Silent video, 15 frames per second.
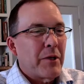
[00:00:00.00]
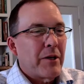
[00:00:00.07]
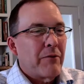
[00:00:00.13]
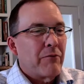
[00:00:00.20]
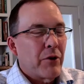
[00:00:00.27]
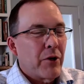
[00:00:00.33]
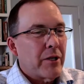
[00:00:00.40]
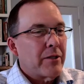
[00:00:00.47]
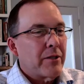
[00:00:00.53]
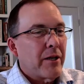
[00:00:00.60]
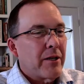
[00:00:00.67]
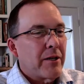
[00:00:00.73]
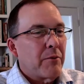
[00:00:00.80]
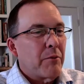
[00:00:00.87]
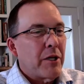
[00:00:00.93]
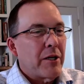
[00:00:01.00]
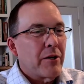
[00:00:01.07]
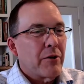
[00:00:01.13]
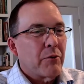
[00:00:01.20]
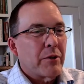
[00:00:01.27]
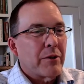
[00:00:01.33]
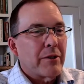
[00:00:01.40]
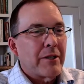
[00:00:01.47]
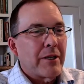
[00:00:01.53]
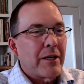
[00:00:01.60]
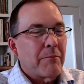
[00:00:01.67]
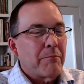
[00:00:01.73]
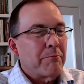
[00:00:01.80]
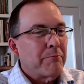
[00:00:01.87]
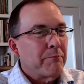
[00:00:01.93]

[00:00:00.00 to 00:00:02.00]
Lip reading: very excited to be here with the team.